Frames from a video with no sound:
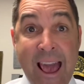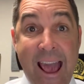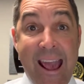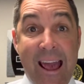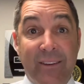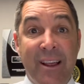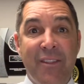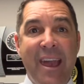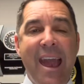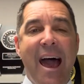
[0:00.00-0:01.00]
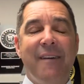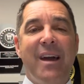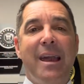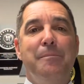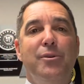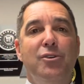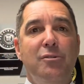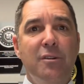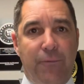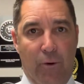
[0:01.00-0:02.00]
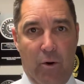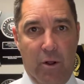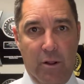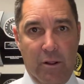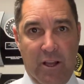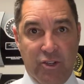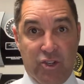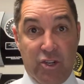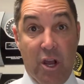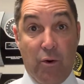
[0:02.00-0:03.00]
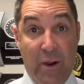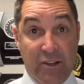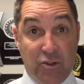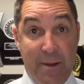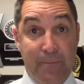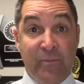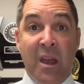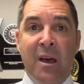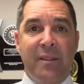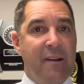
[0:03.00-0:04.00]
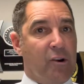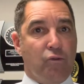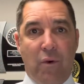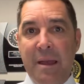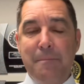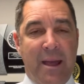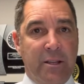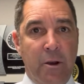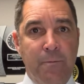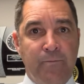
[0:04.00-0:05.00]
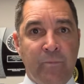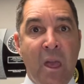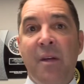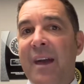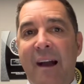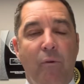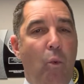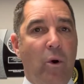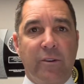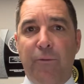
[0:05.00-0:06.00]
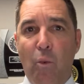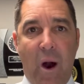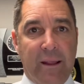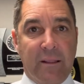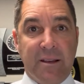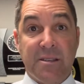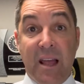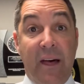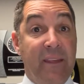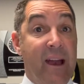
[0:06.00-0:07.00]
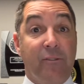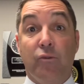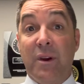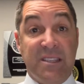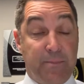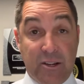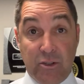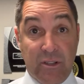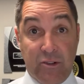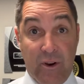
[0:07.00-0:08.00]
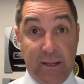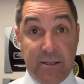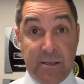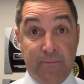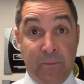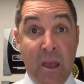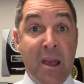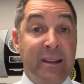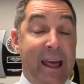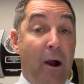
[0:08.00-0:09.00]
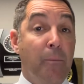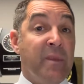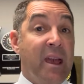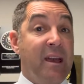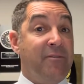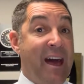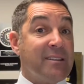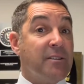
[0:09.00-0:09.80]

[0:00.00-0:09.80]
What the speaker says: And they have a beautiful lunch arrangement. They have a great menu. They have a wonderful wine list, and they have great specialty drinks. Now, if that's